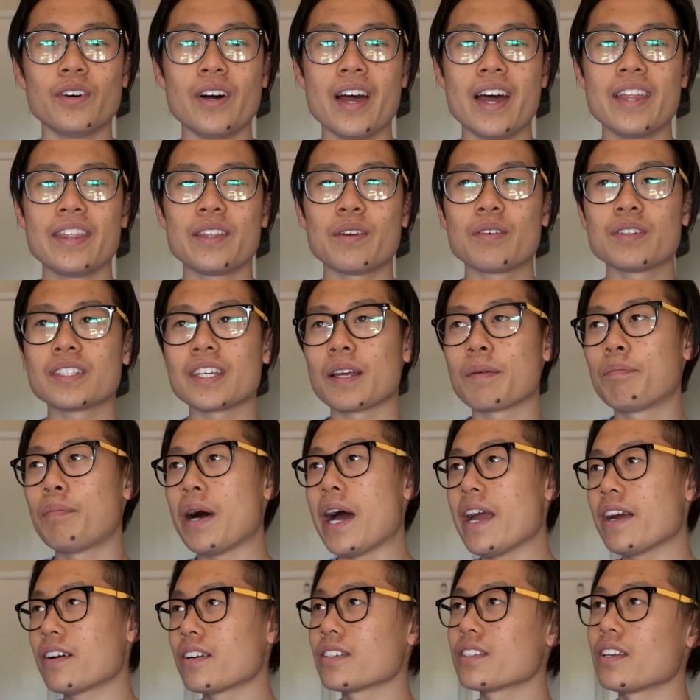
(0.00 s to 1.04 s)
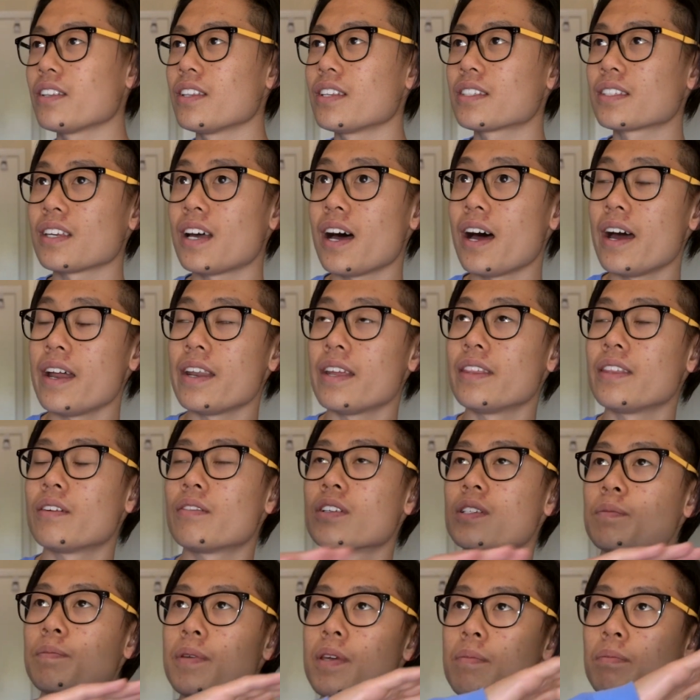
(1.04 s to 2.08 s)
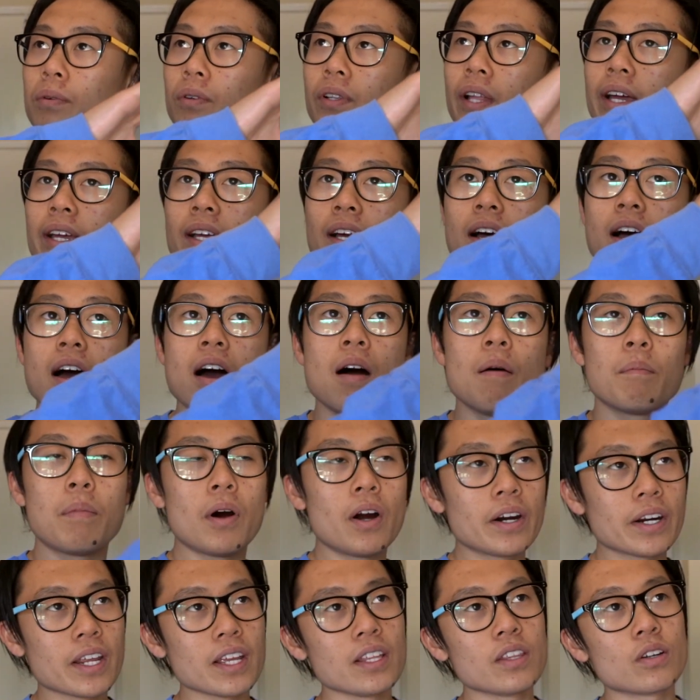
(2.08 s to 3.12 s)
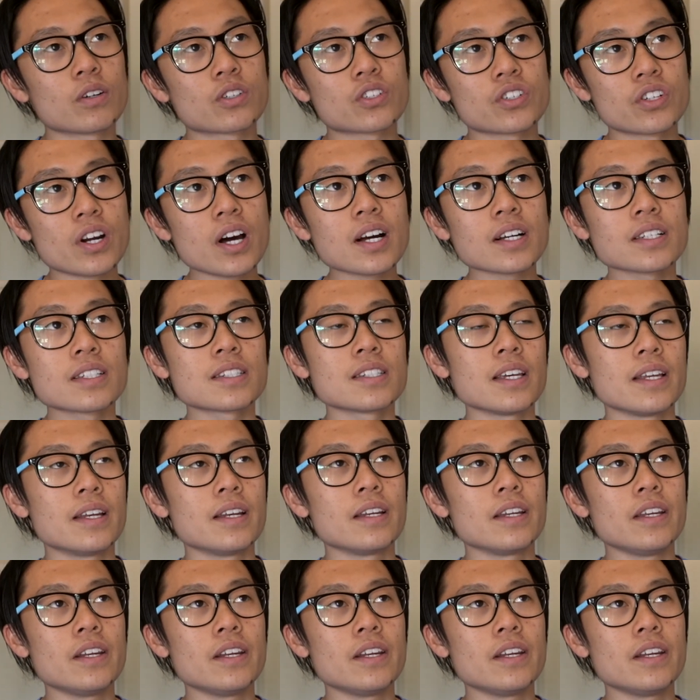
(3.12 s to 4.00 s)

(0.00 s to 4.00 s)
And there was like bikers on the side, and there was people like parking their trucks and,